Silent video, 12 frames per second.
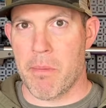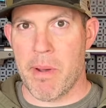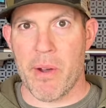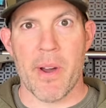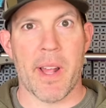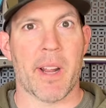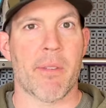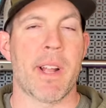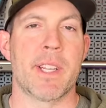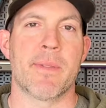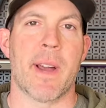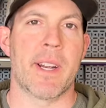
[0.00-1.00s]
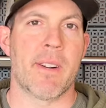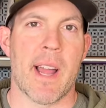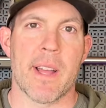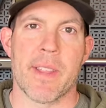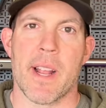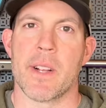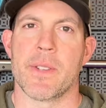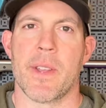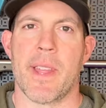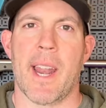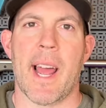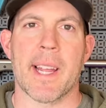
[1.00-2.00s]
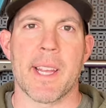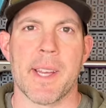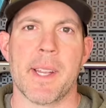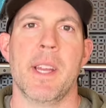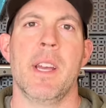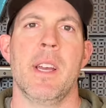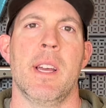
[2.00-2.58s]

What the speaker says: bow hunting rangefinder out there so that I could